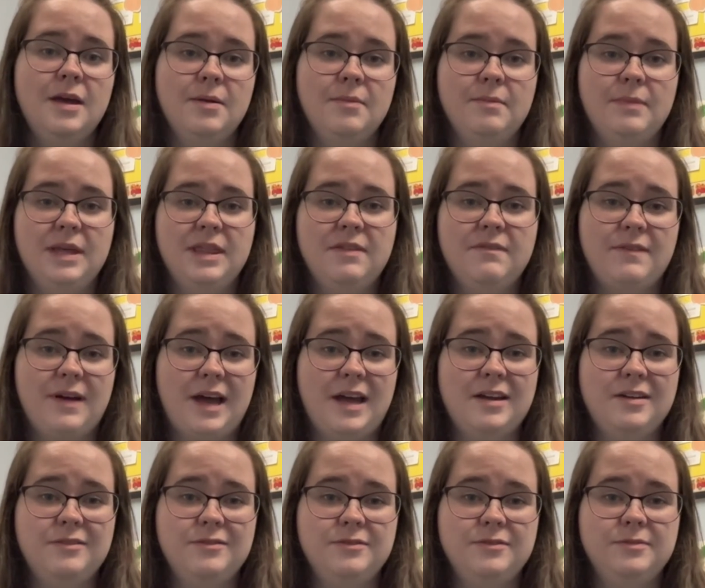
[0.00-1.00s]
Myth 5.
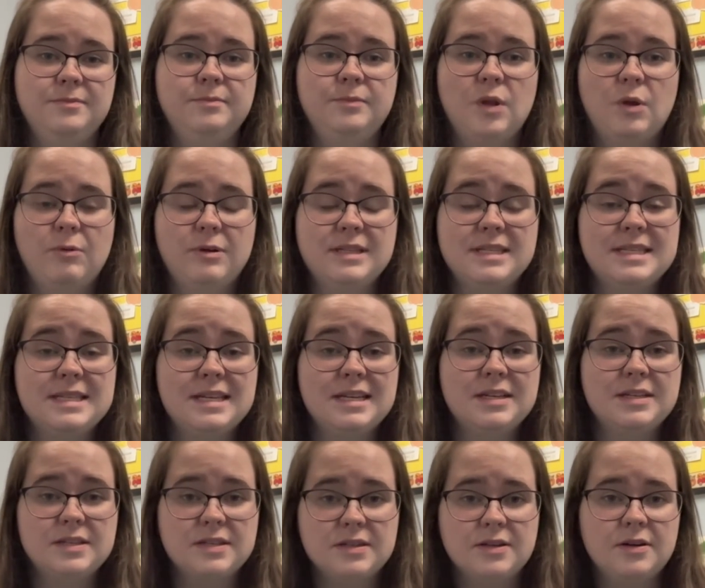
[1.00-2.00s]
Once they
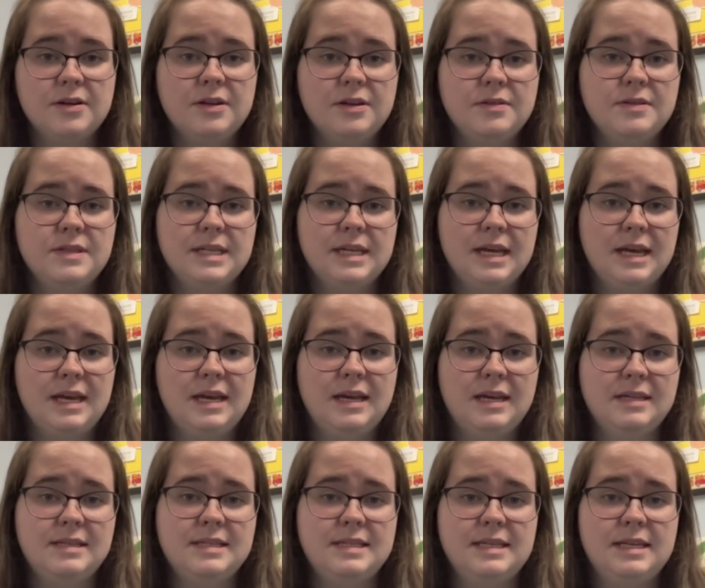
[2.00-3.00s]
start using
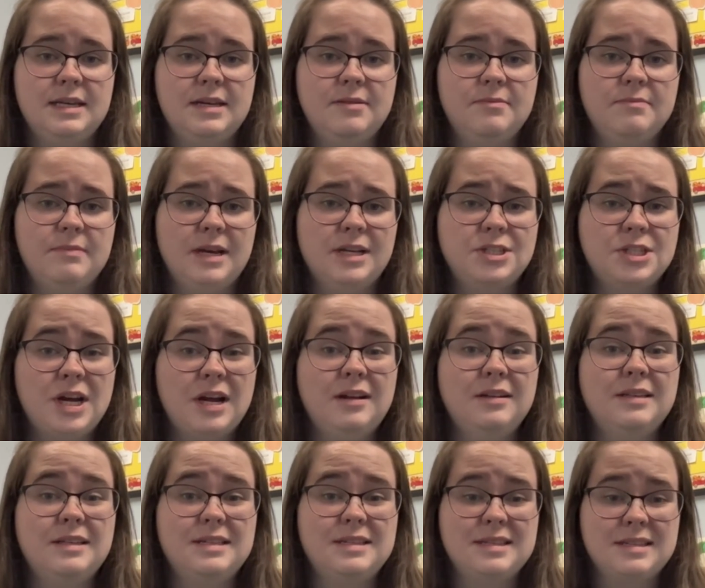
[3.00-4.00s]
AAC, my child
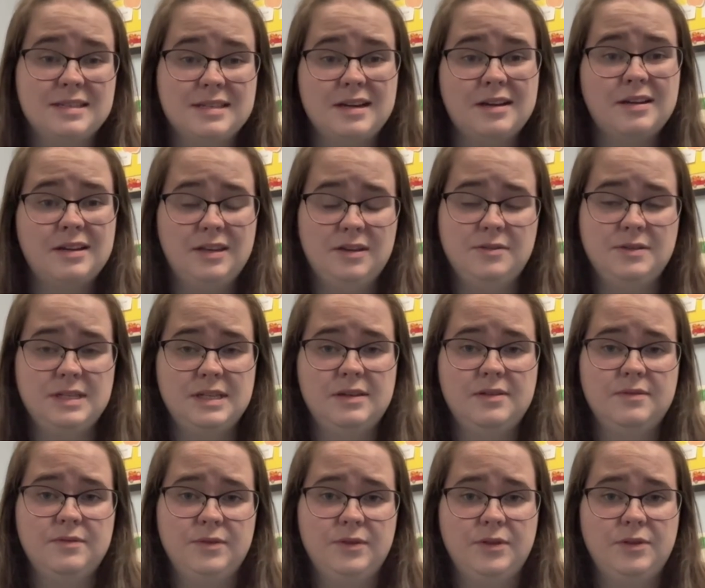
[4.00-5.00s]
is stuck using
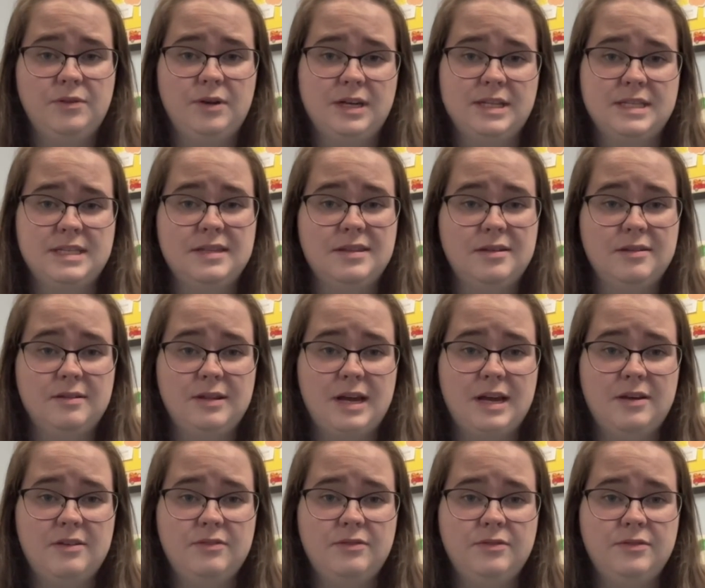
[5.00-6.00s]
it for the rest of their
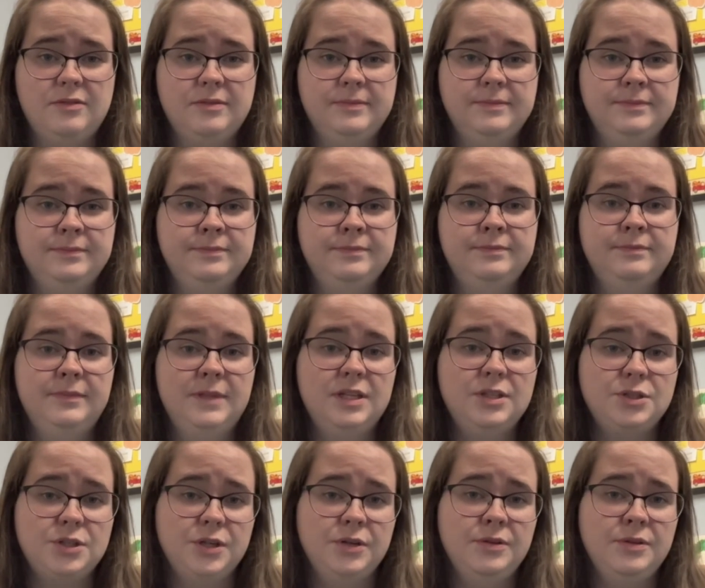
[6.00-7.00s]
life. The
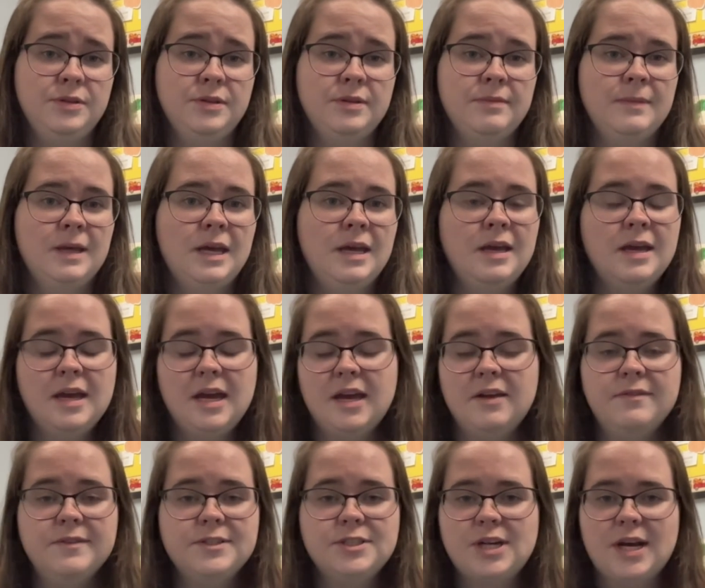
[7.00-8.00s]
truth?
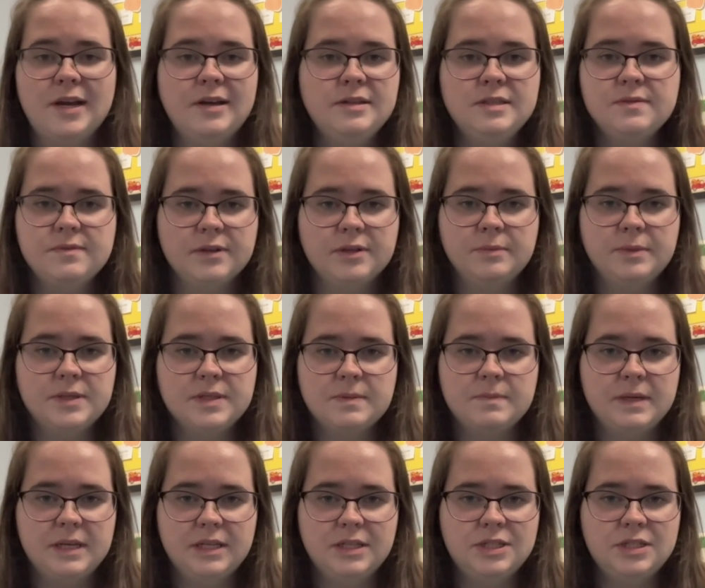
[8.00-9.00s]
If a child's verbal
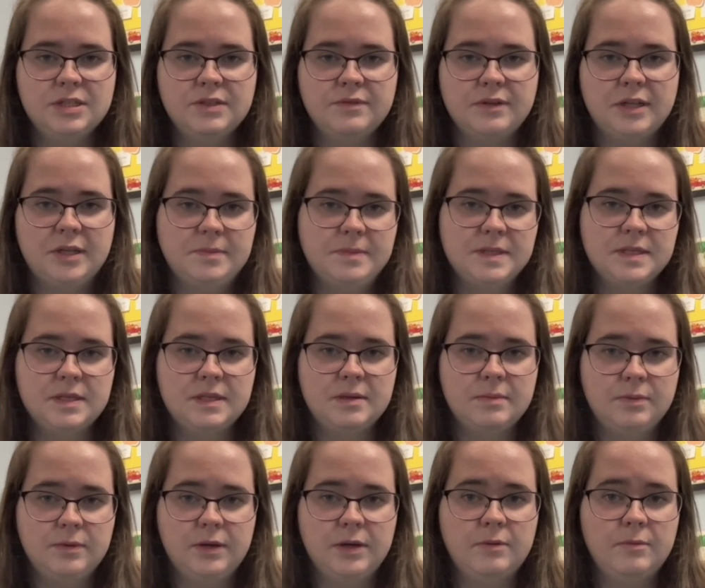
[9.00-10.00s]
speech develops to the
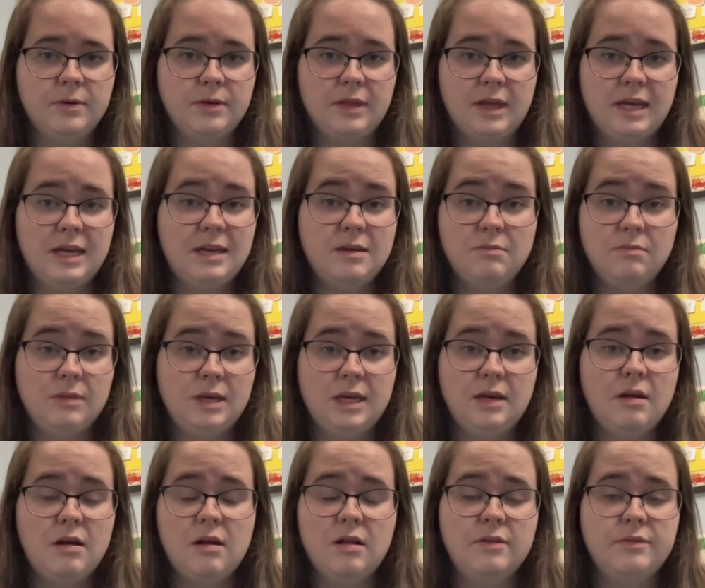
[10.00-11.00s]
point where they can meet
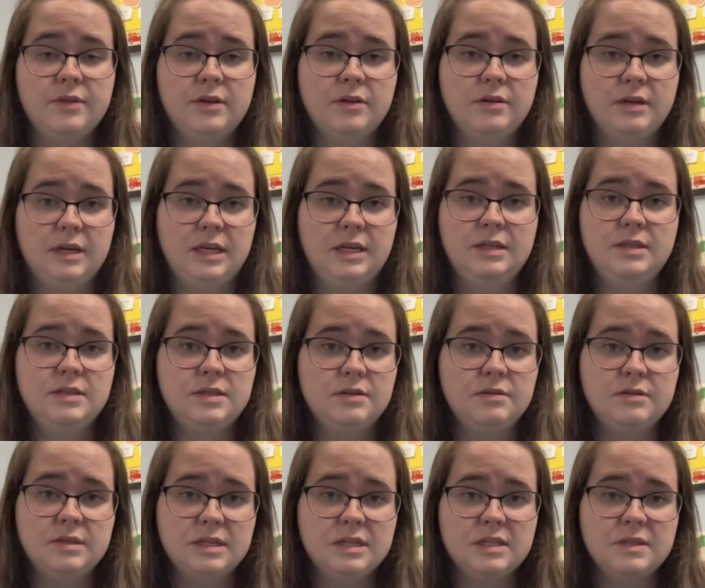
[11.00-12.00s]
all of their needs
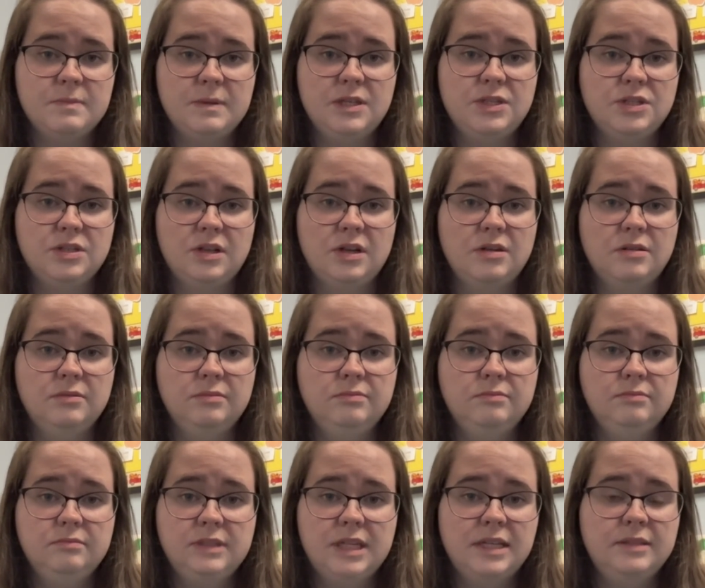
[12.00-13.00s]
using speech alone,
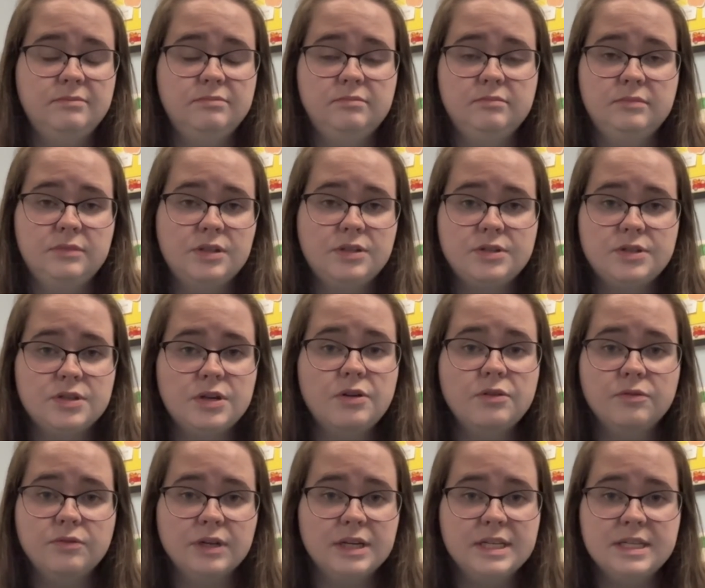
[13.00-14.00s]
then there's
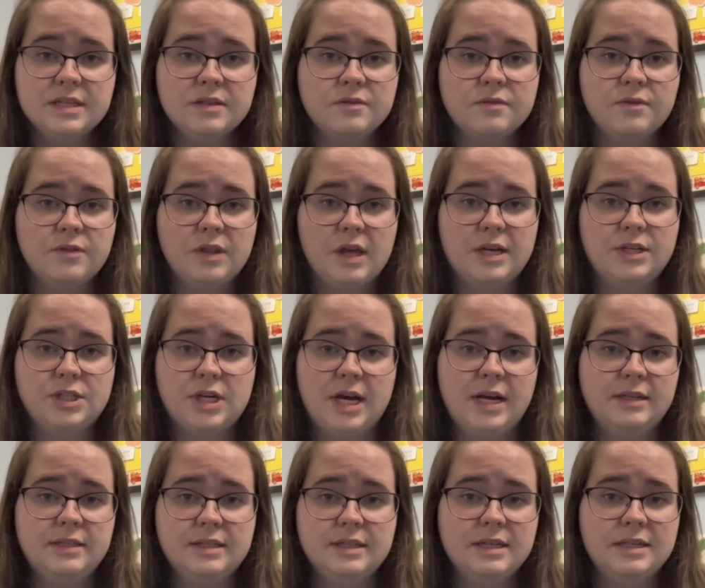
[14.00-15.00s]
no reason for that
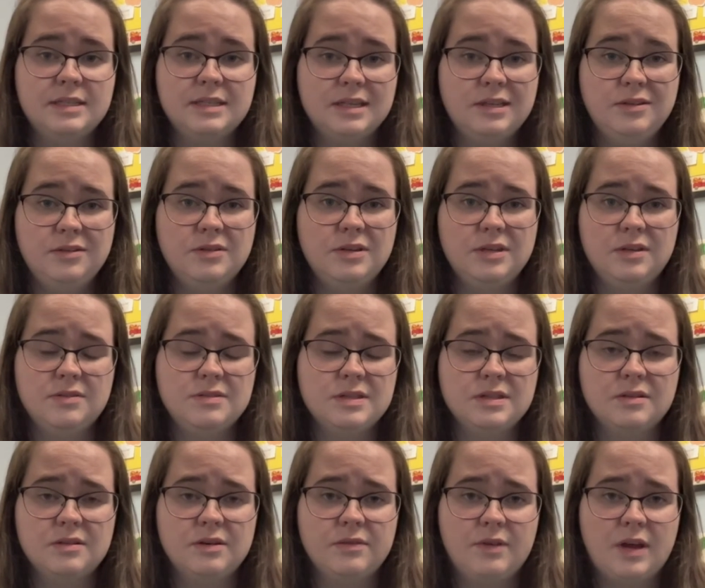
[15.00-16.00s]
child to continue to use
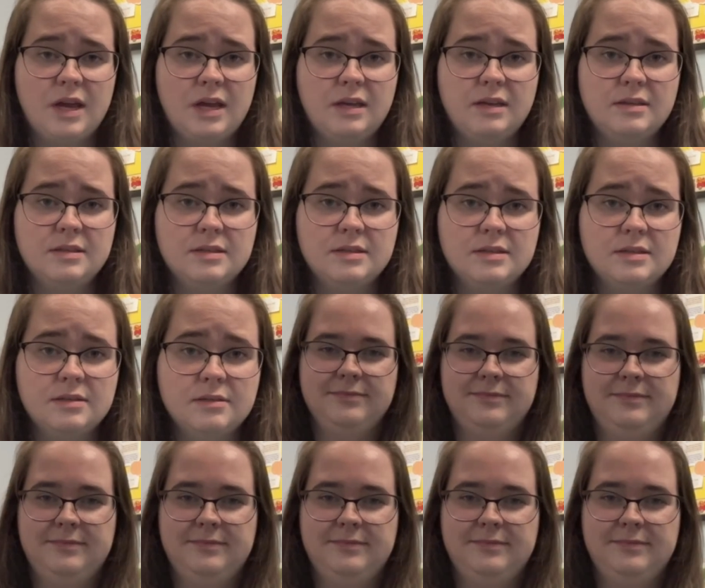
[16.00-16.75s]
their device.